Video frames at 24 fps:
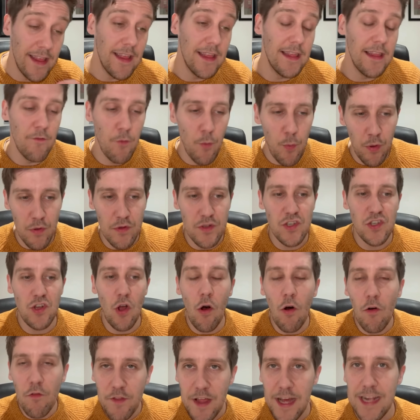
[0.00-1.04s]
that Liverpool
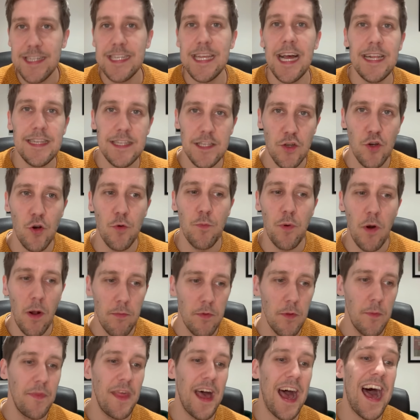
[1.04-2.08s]
solved that tactical
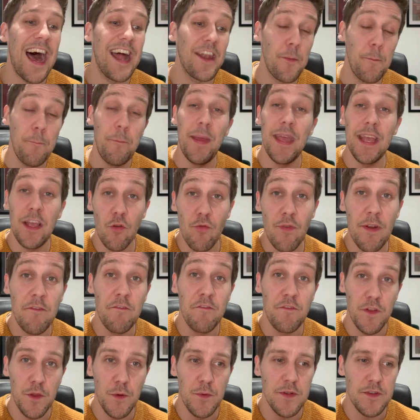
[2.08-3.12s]
problem that had a bigger
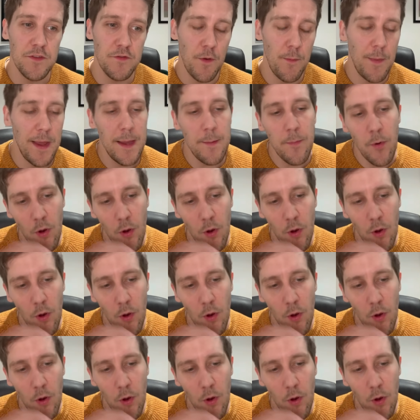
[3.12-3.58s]
influence for me,